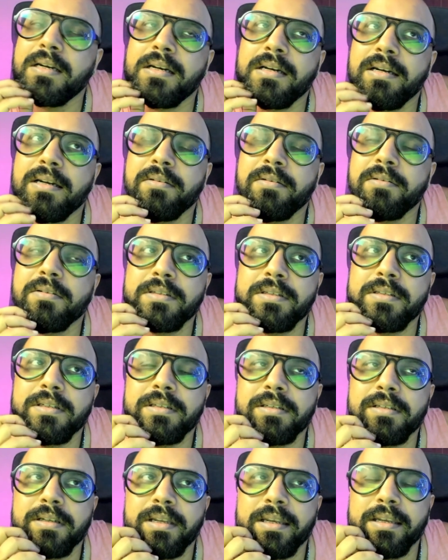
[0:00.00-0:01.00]
I was
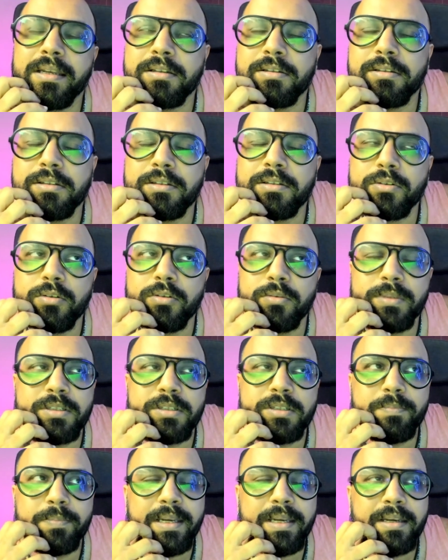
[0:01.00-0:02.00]
just like in so
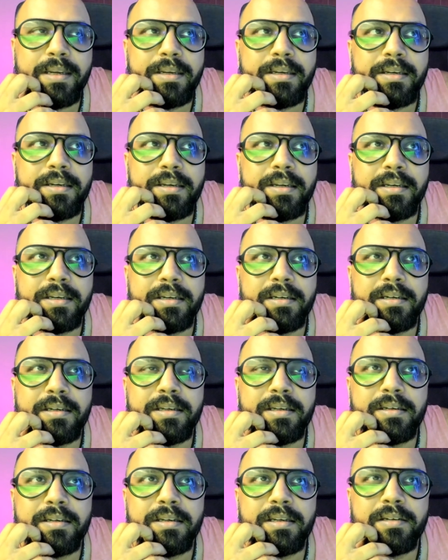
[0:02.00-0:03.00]
much pain, and
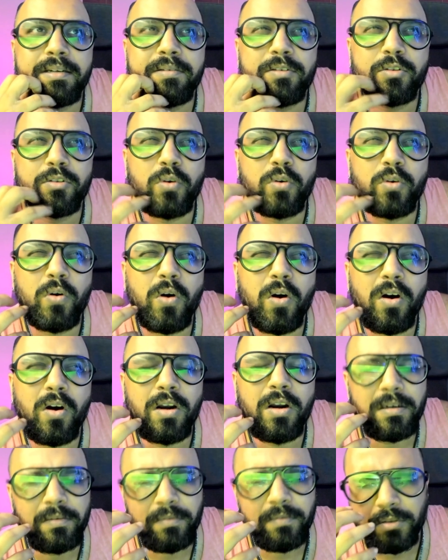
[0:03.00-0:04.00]
it was so
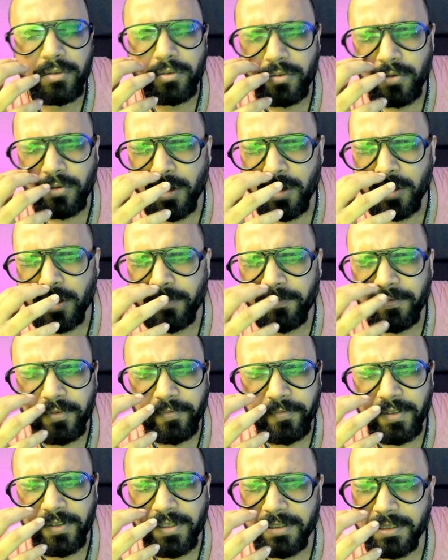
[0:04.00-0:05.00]
hot. It was so hot. For
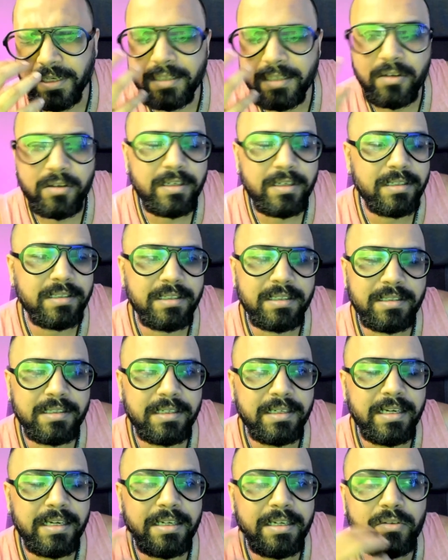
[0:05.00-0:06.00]
first, I thought it was just
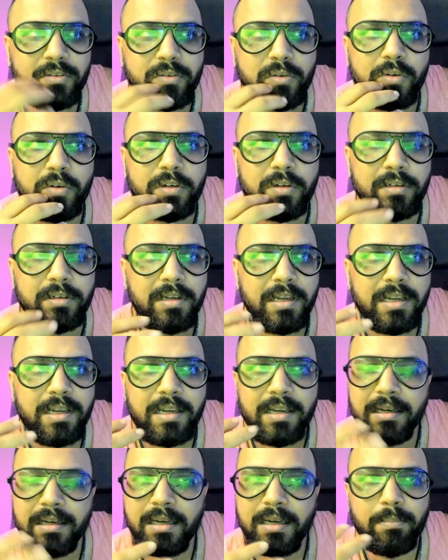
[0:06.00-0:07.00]
a heat stroke
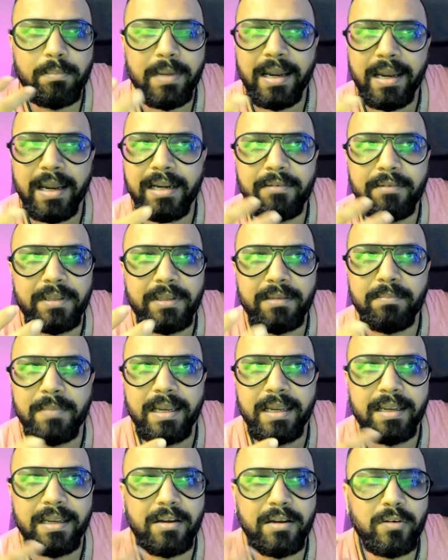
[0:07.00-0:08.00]
combined with
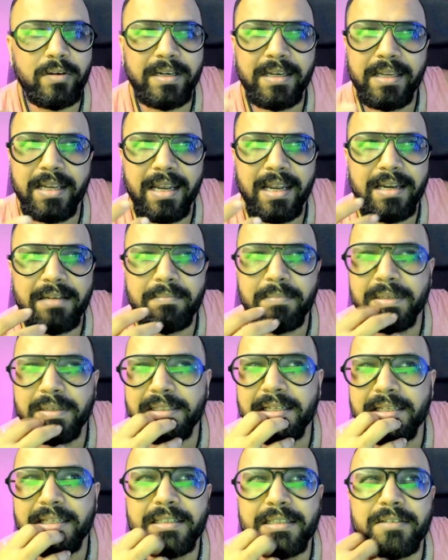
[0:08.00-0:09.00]
my already had my
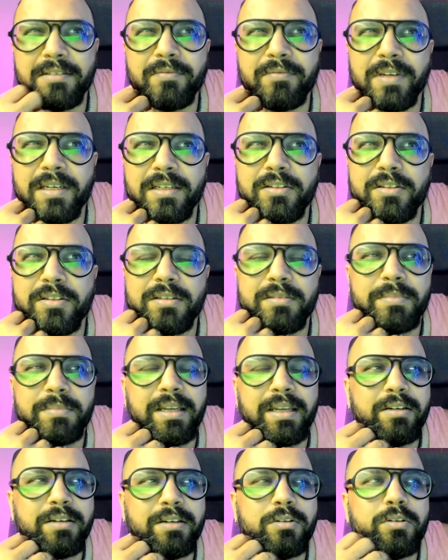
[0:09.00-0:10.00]
chest infection,
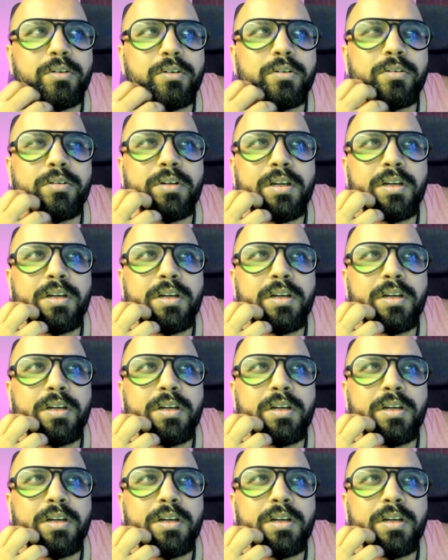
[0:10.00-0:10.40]
but I don't know.